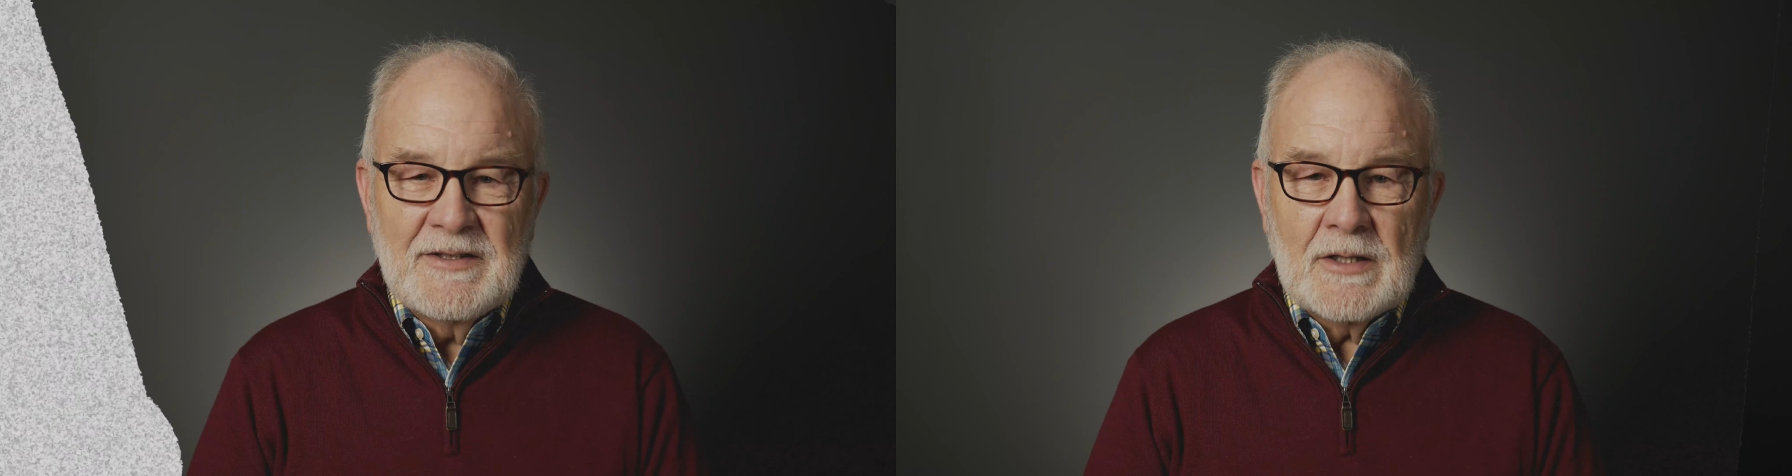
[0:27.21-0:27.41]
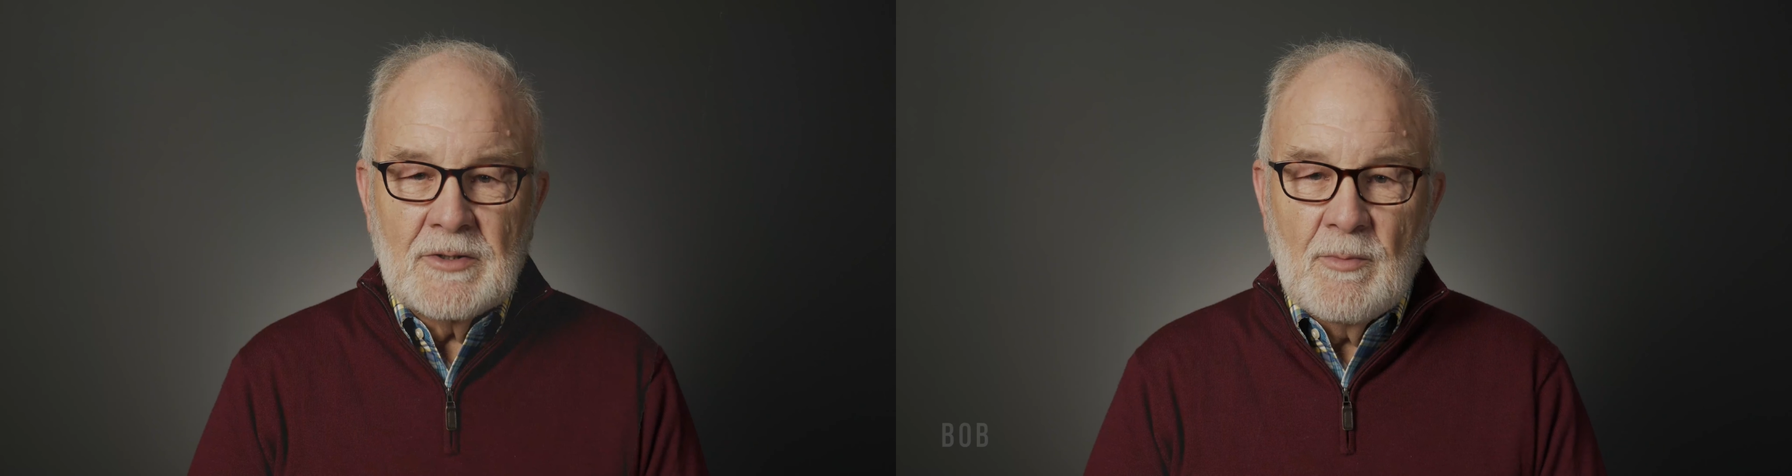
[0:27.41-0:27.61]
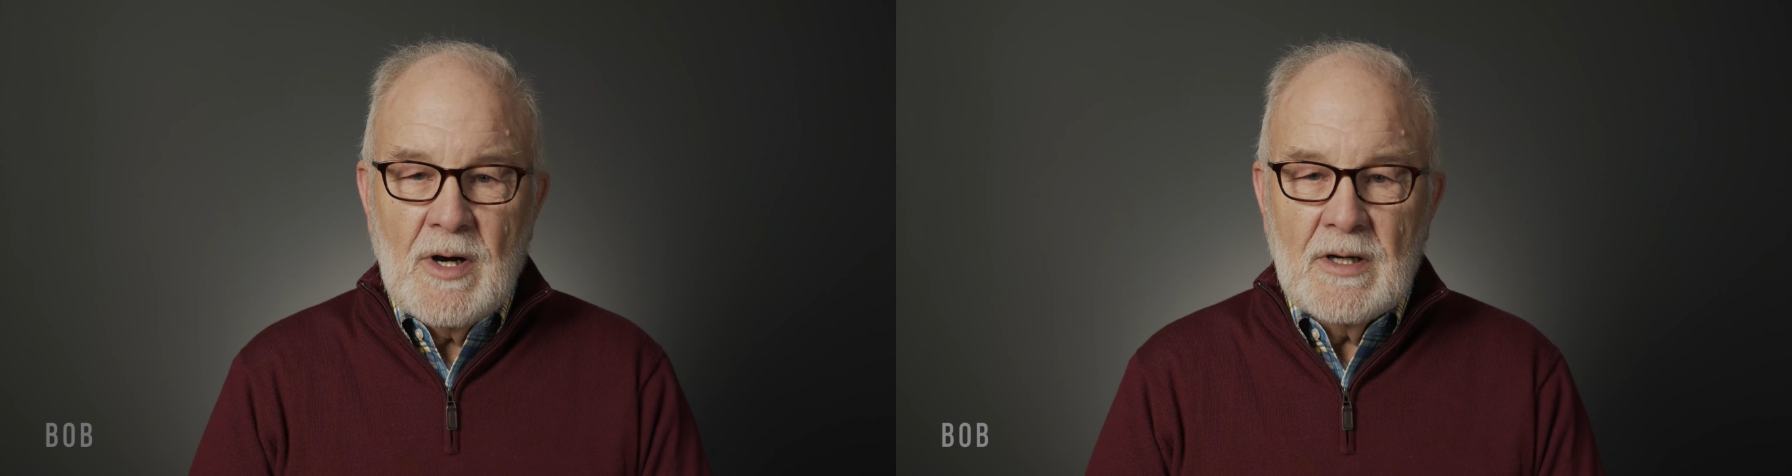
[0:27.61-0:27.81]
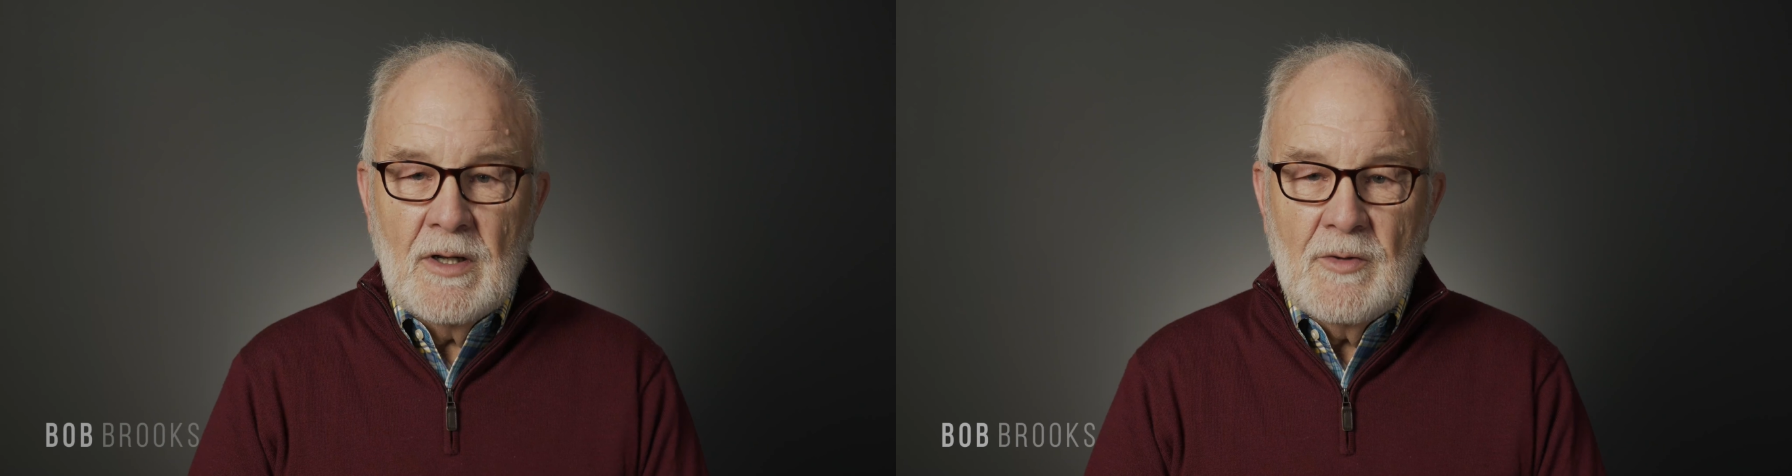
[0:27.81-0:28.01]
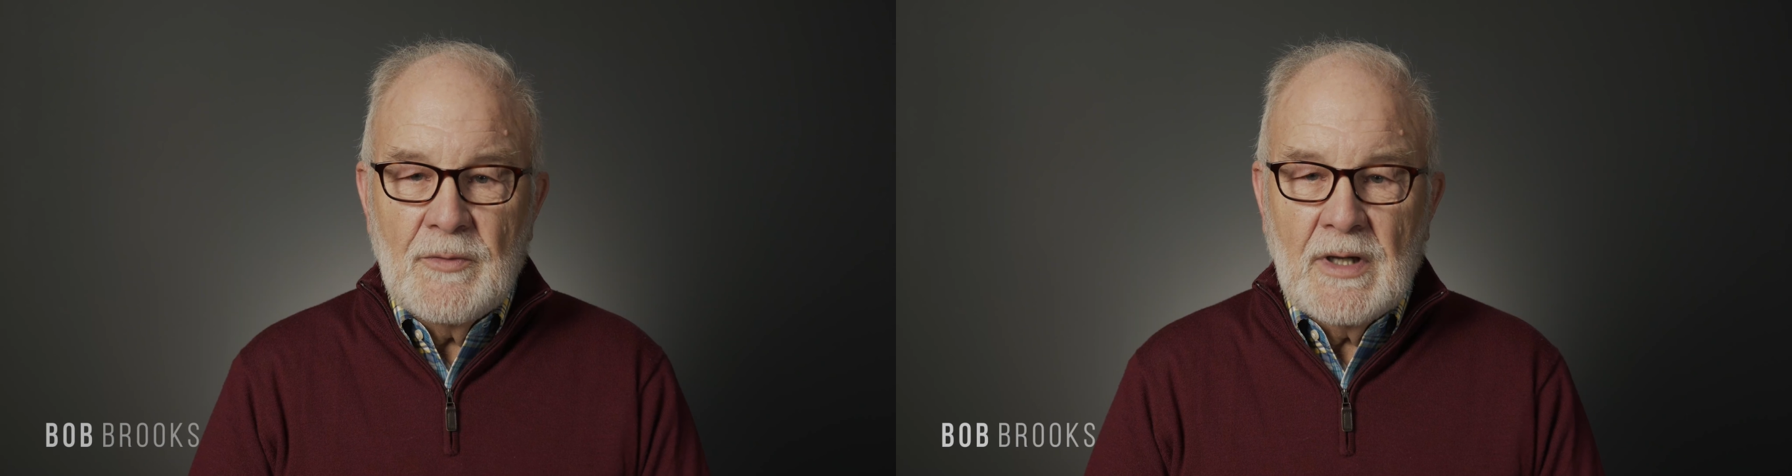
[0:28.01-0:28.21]
Dr.
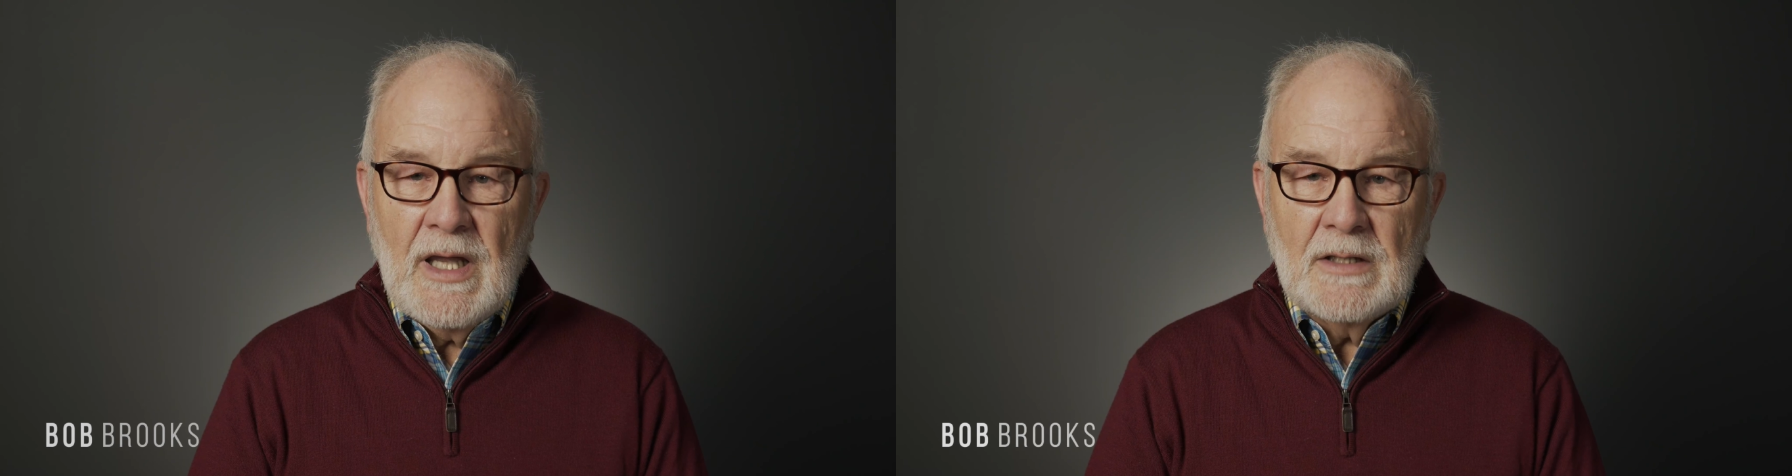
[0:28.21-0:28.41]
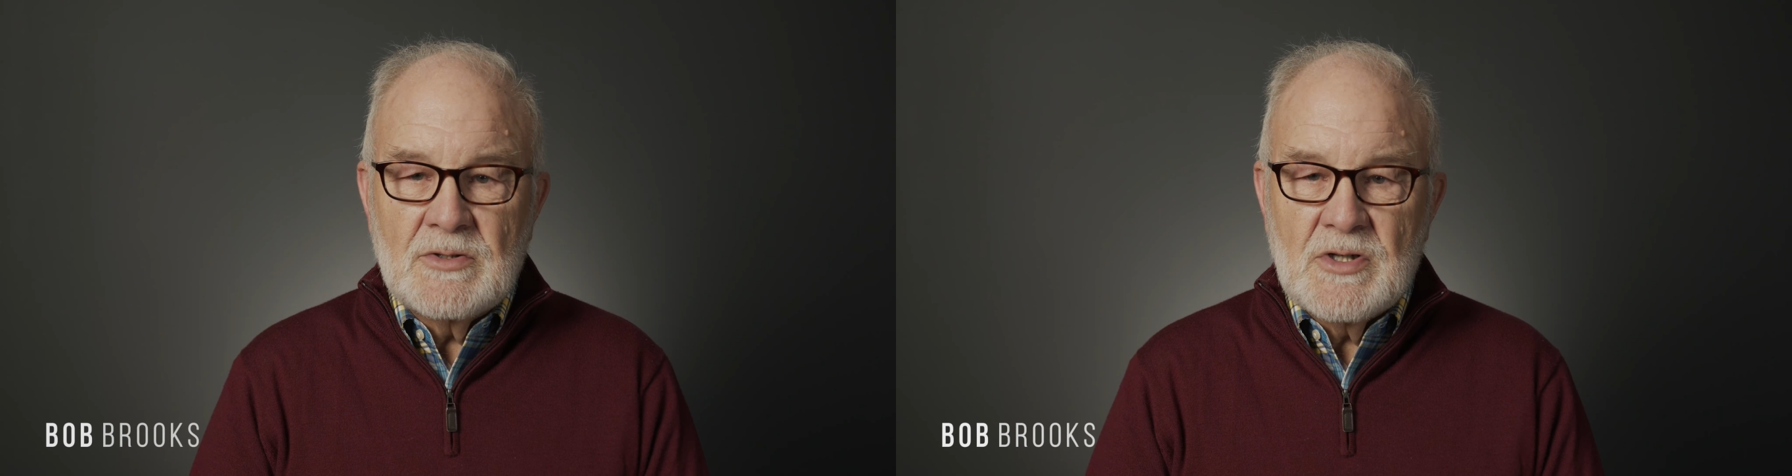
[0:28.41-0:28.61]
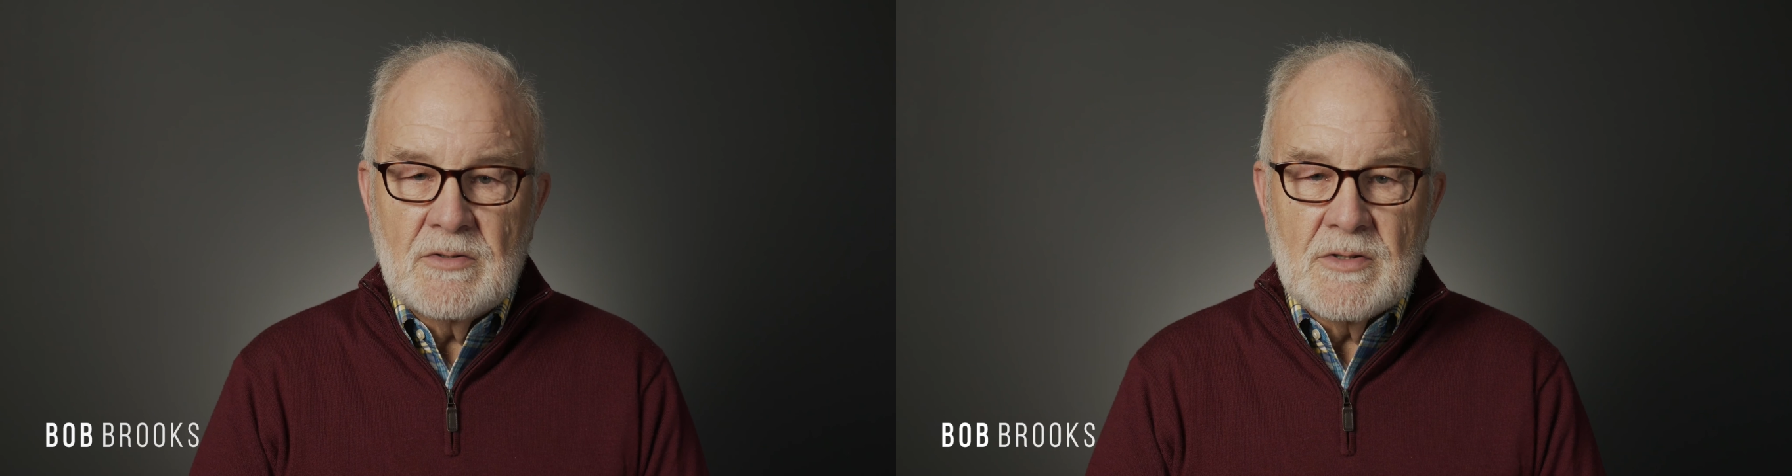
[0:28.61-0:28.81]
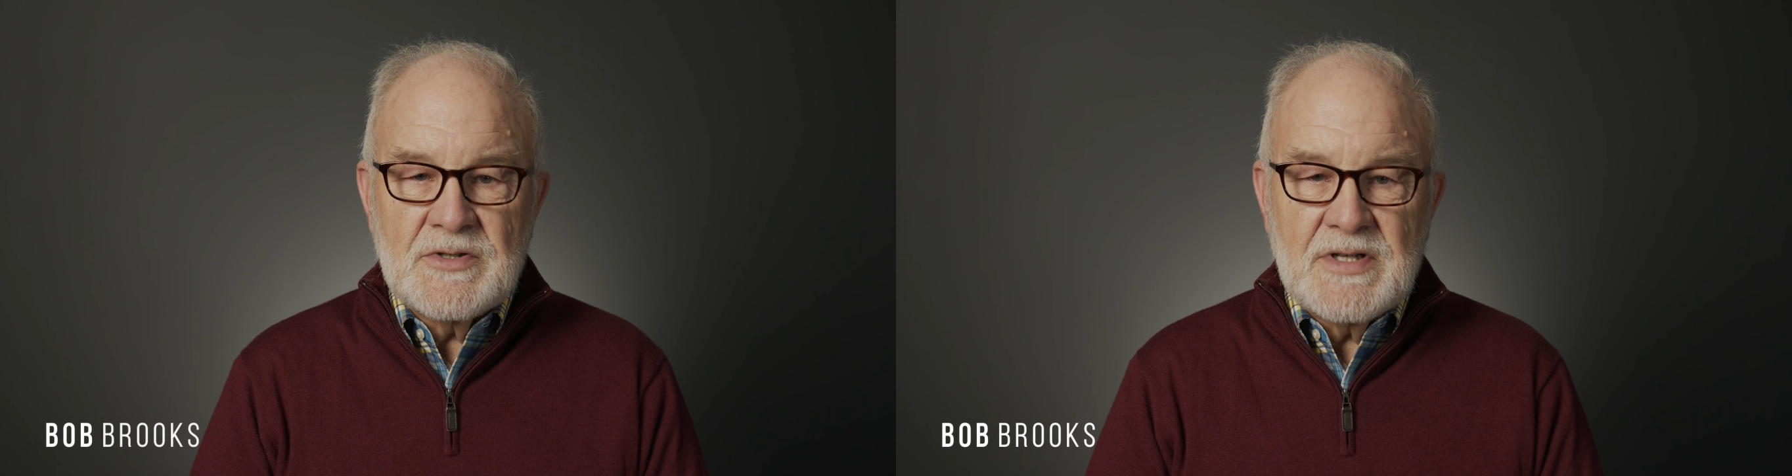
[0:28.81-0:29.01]
Martin Luther King Jr.